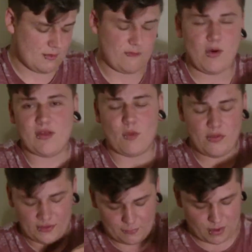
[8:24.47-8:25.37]
if
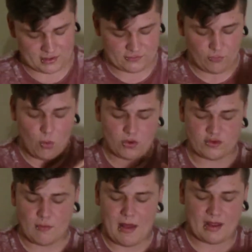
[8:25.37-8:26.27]
one thing breaks, you've always
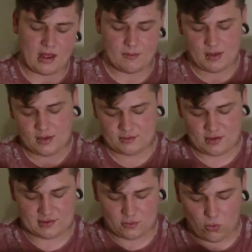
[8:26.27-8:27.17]
got a backup.
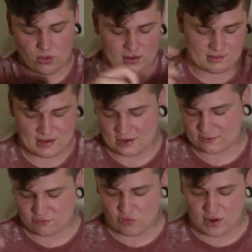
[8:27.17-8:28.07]
So that's all, like I said,
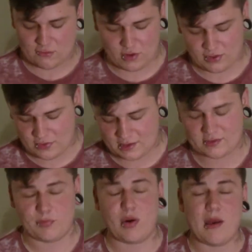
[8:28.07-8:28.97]
is a great thing
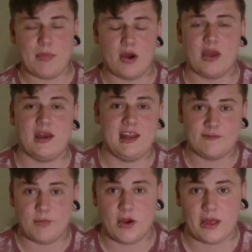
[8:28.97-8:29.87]
to prep by and
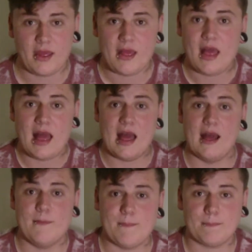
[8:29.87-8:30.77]
live by
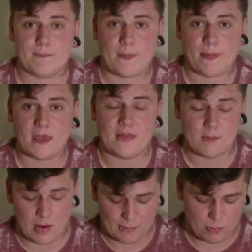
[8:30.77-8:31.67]
in
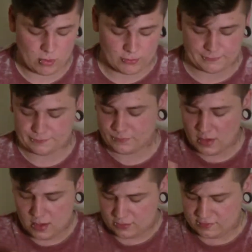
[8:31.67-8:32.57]
the prepping world.
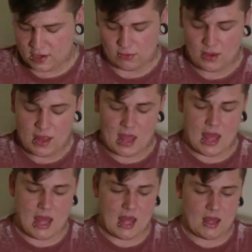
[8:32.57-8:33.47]
So,
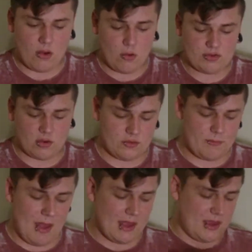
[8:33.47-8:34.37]
also on
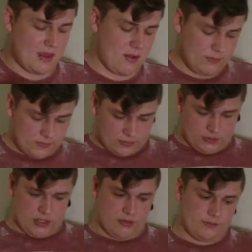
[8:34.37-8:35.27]
the back here, I'll
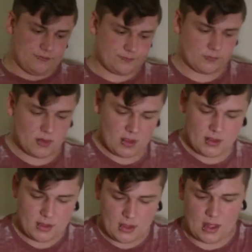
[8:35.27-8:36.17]
show,
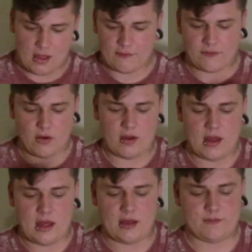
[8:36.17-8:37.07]
I've
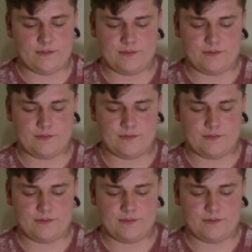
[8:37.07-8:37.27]
got,